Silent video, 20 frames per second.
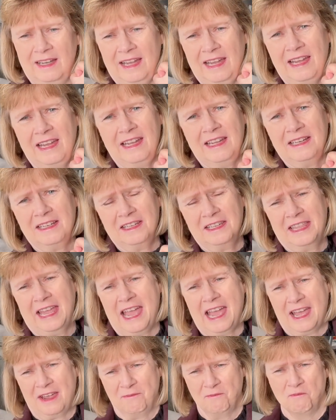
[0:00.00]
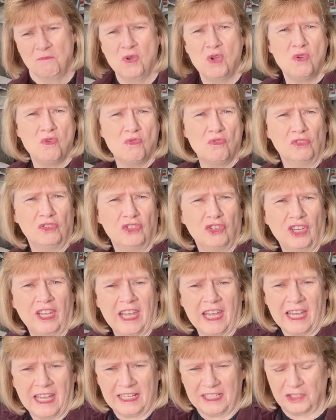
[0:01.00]
In that mood you
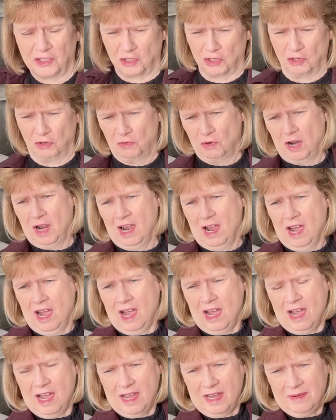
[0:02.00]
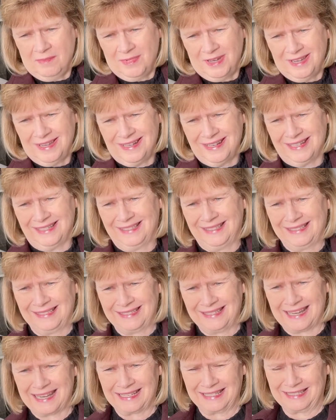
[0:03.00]
get to, I'm gonna
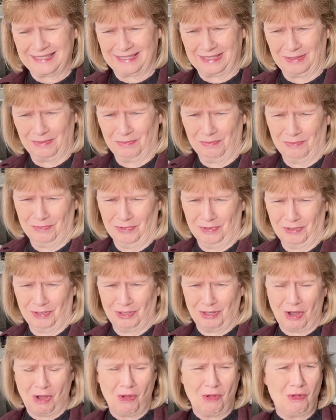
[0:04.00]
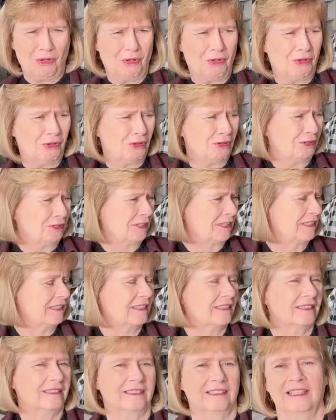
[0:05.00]
set some
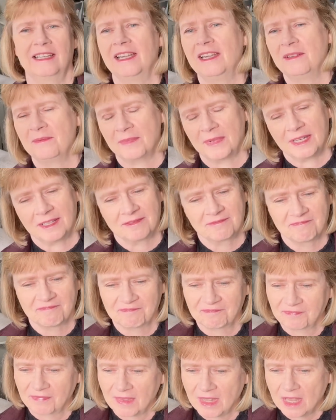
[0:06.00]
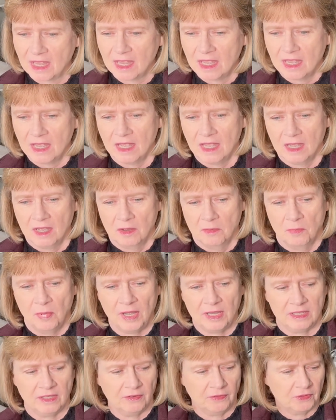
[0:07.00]
goals, hit me.
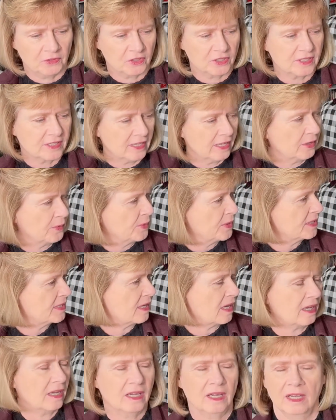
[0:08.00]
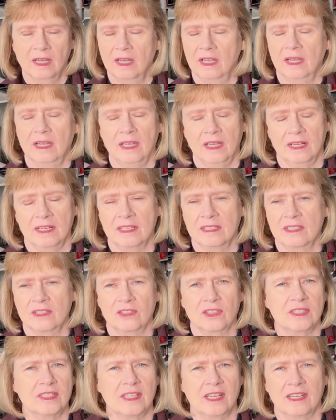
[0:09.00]
But the first thing was, I gotta
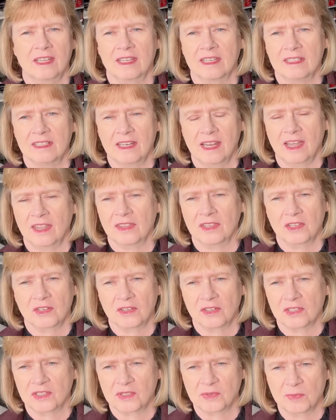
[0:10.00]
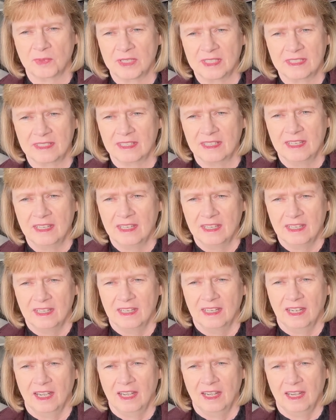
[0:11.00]
start taking down the Christmas.
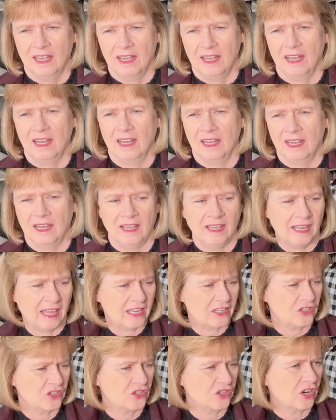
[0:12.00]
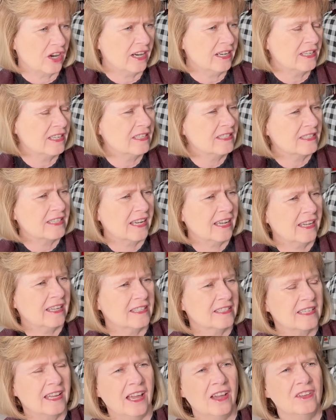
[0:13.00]
Last year I didn't take
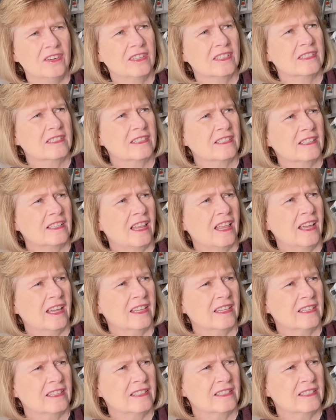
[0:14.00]
it down until like